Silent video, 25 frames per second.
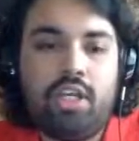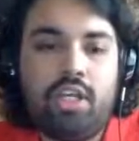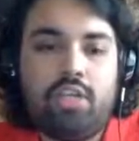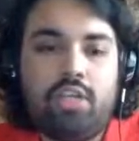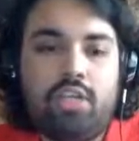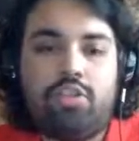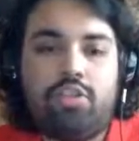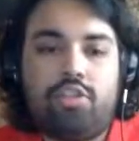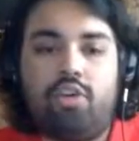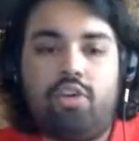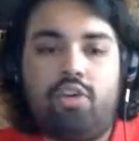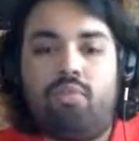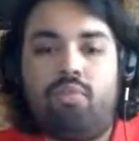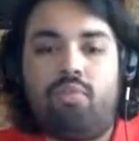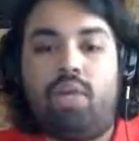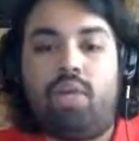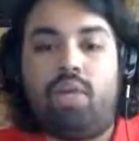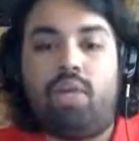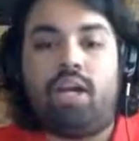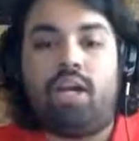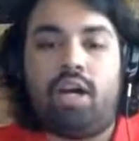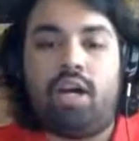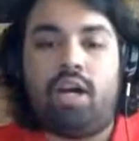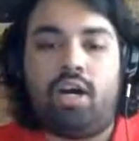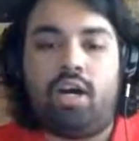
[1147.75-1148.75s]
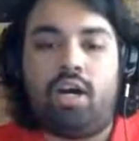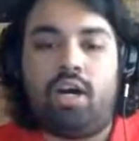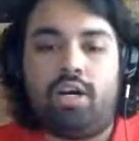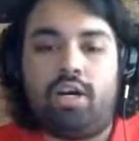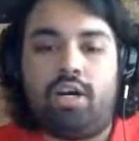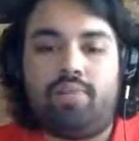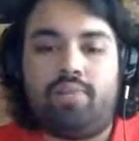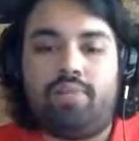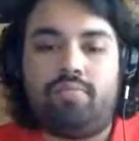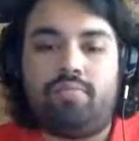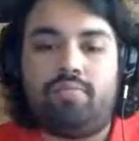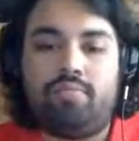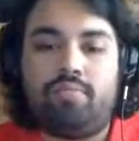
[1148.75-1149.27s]
So what
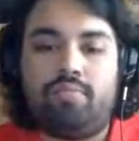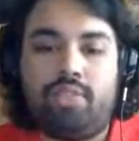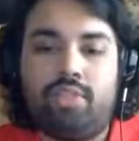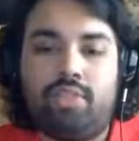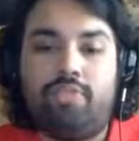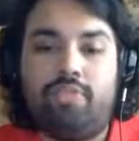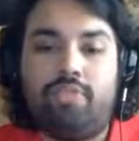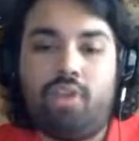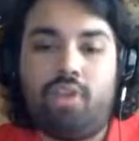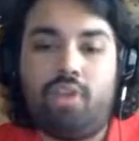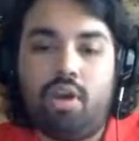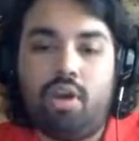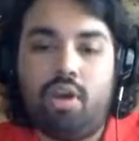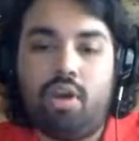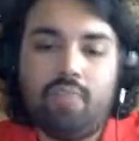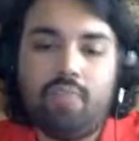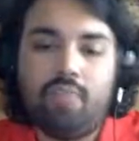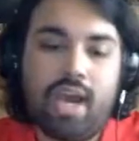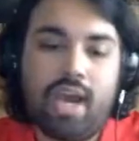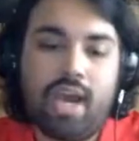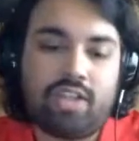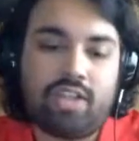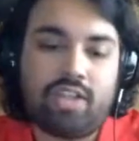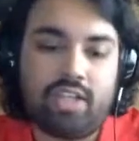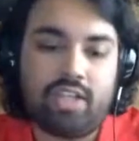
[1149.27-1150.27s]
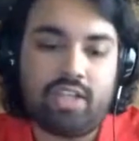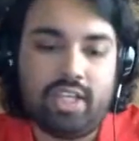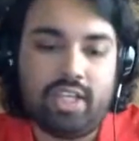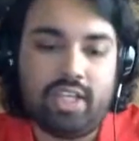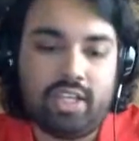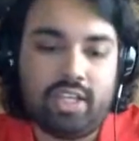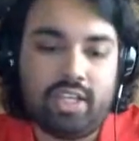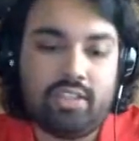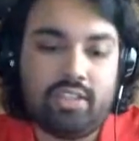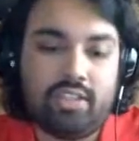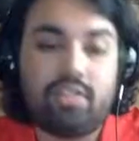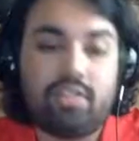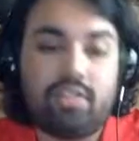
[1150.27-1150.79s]
the VRM actually
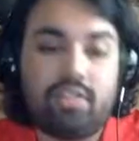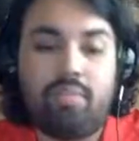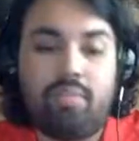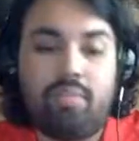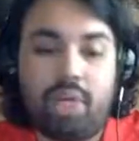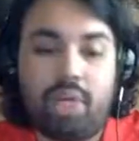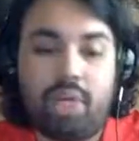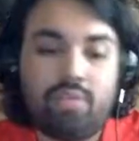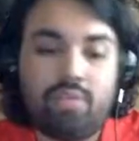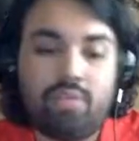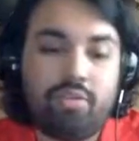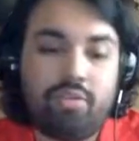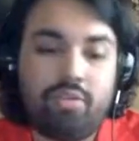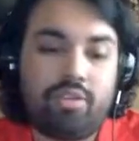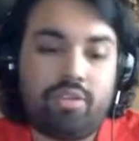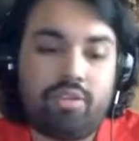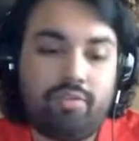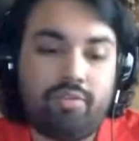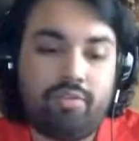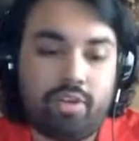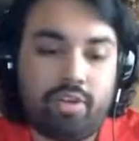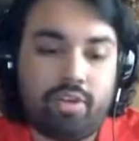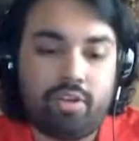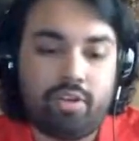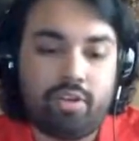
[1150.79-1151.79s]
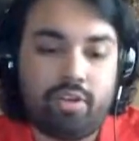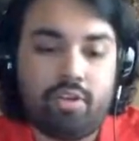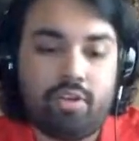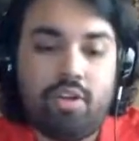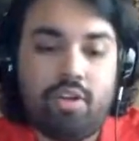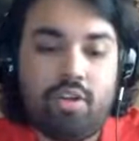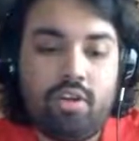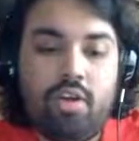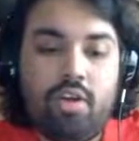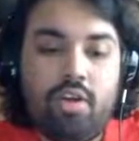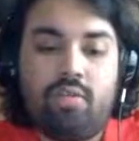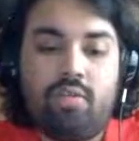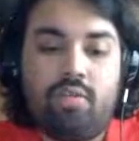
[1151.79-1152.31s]
is a buck boost converter,
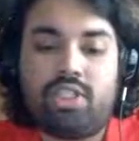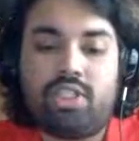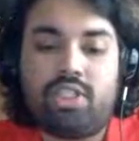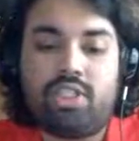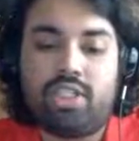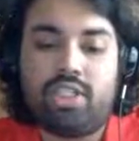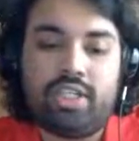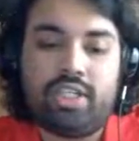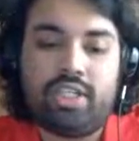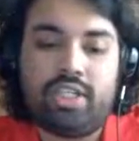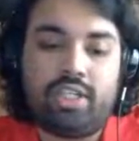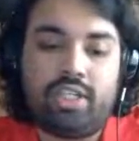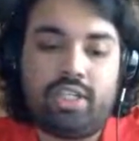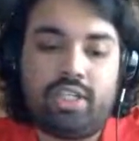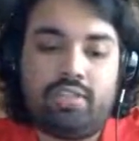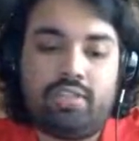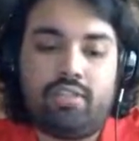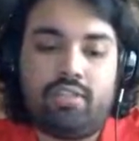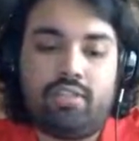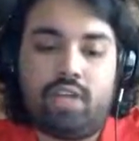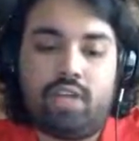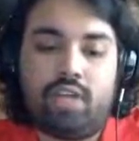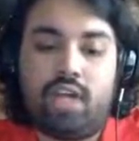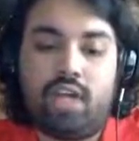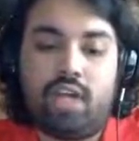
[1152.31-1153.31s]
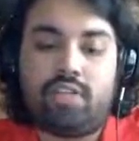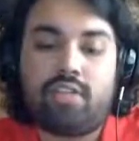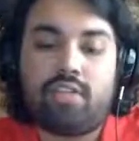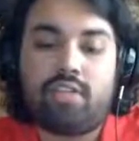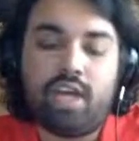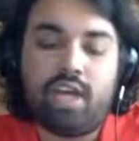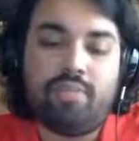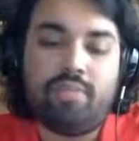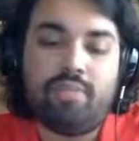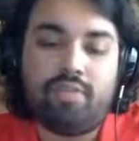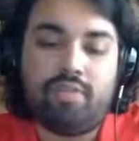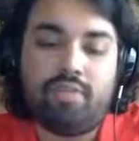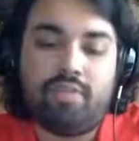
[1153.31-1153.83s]
which is a
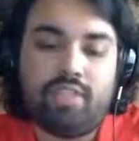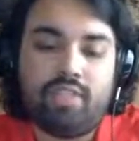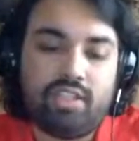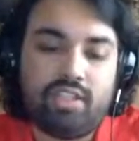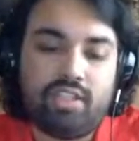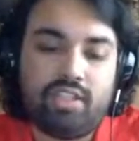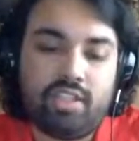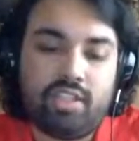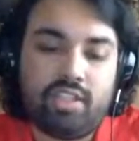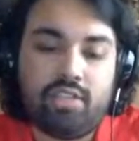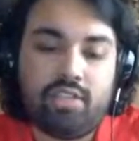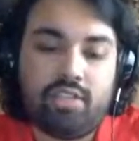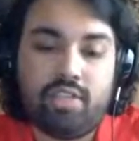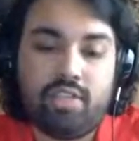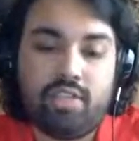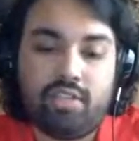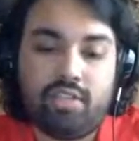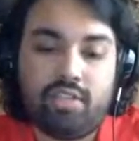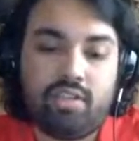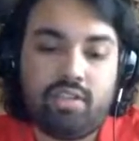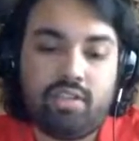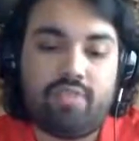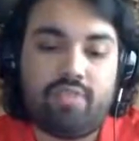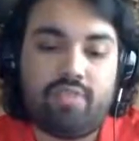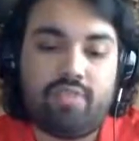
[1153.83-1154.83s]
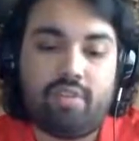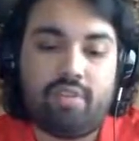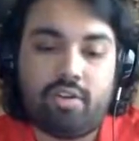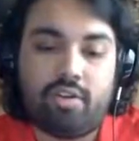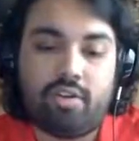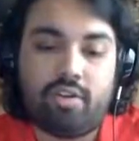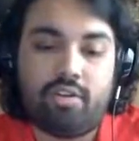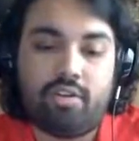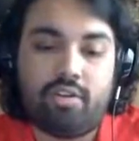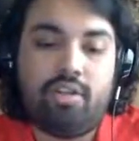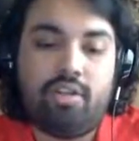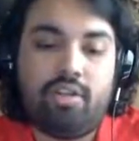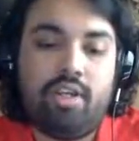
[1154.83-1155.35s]
type of DC to DC
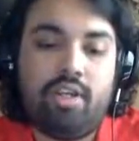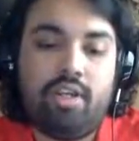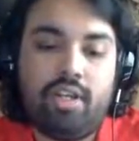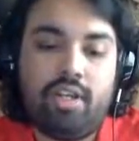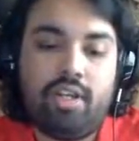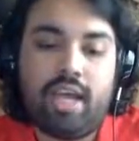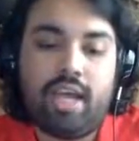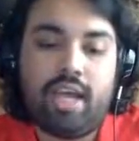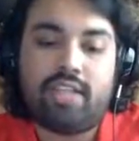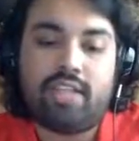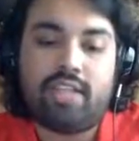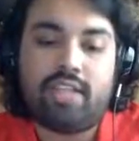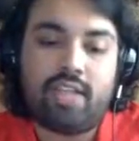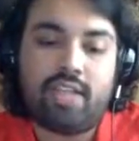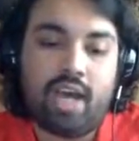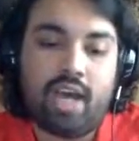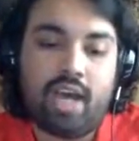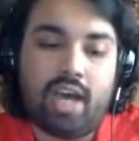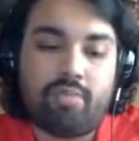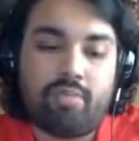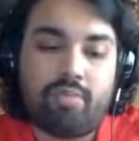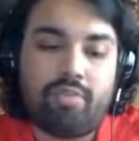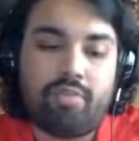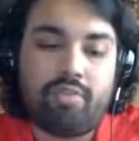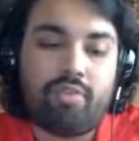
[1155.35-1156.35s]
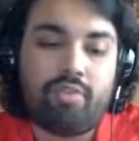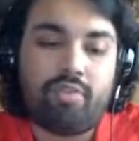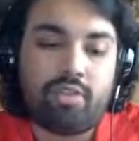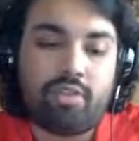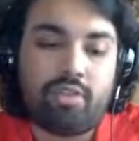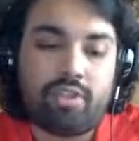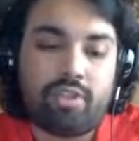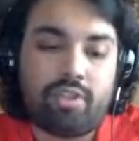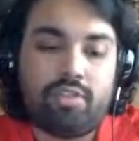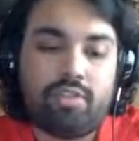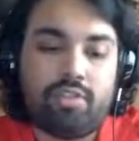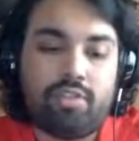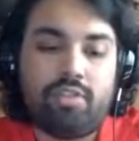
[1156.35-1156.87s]
converter that has an output
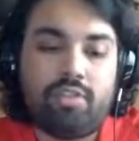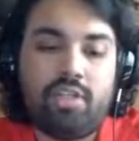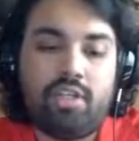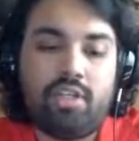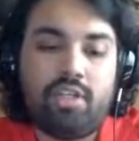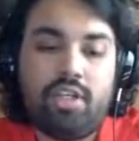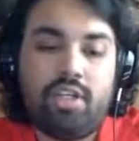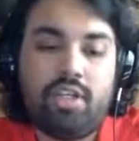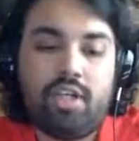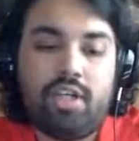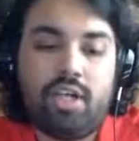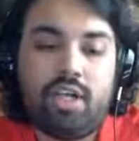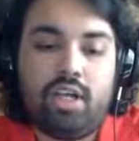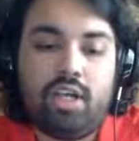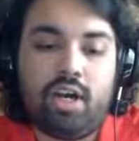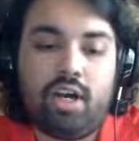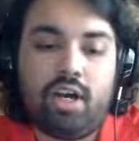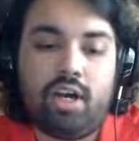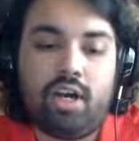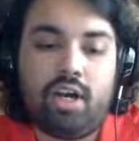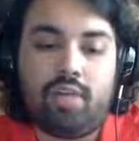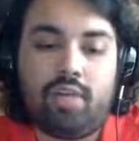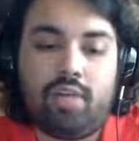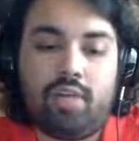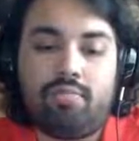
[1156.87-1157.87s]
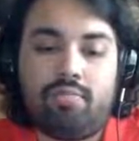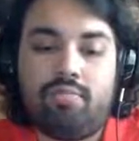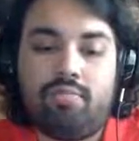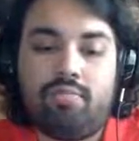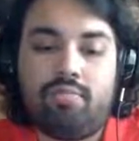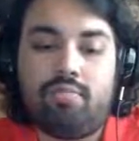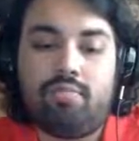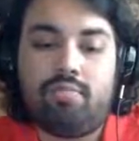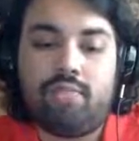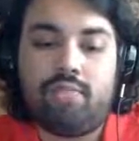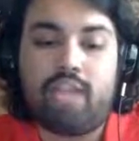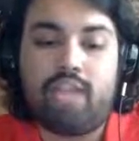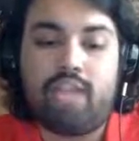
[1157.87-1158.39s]
voltage
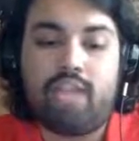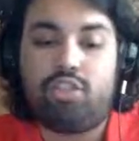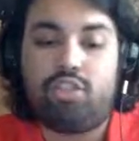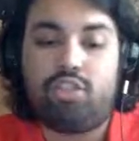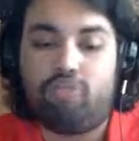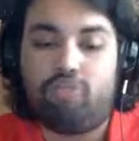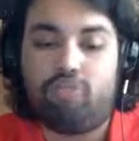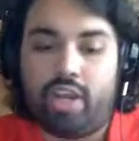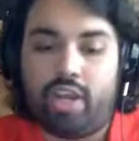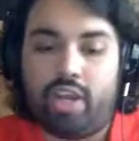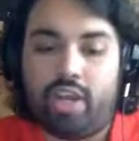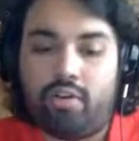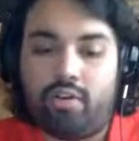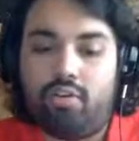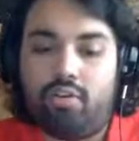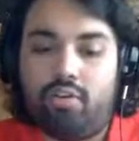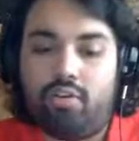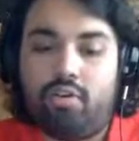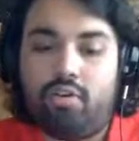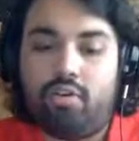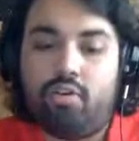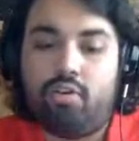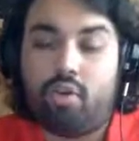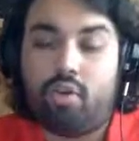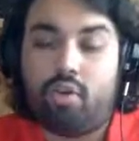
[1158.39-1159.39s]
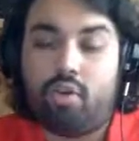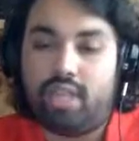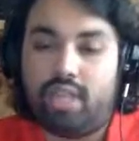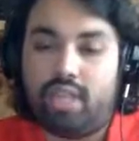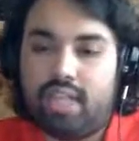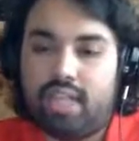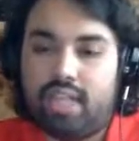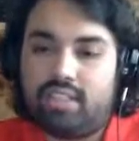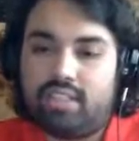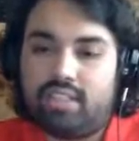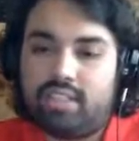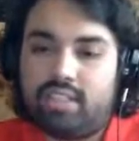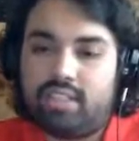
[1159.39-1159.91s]
that is greater or
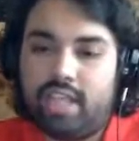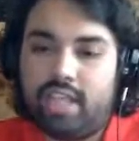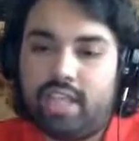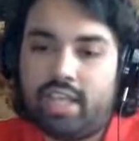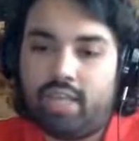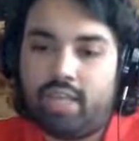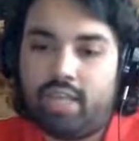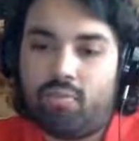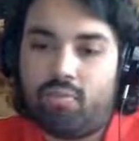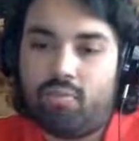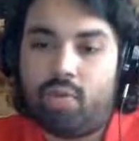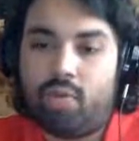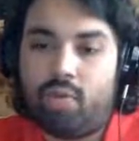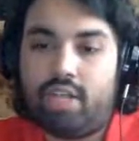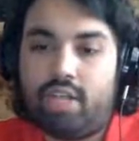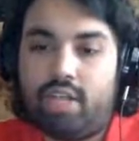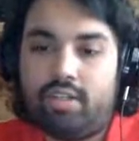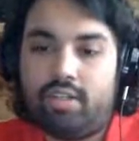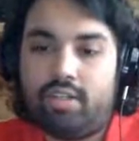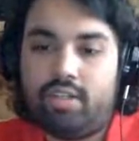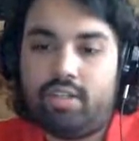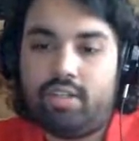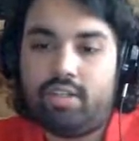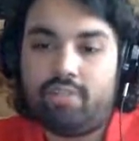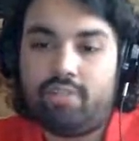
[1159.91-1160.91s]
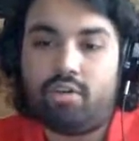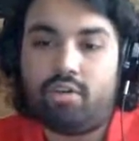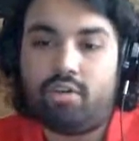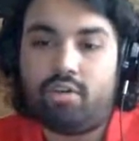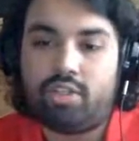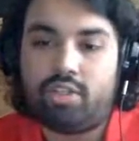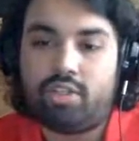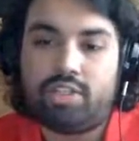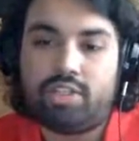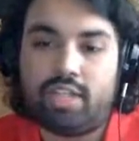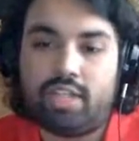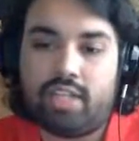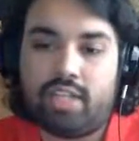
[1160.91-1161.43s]
less than what the
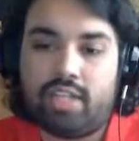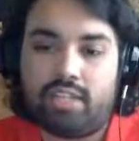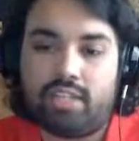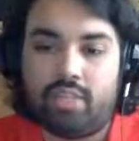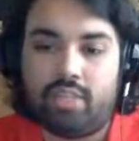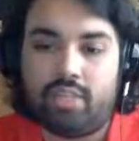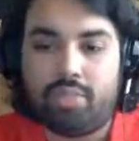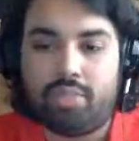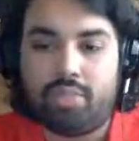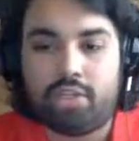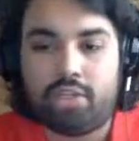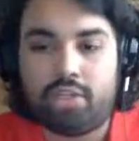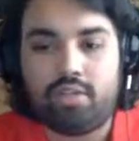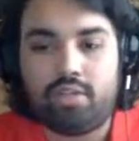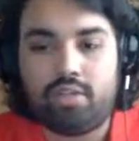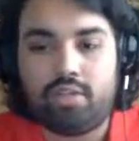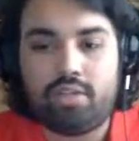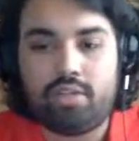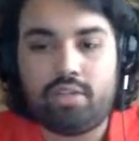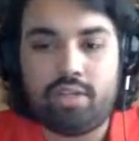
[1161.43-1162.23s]
voltage that is inputted.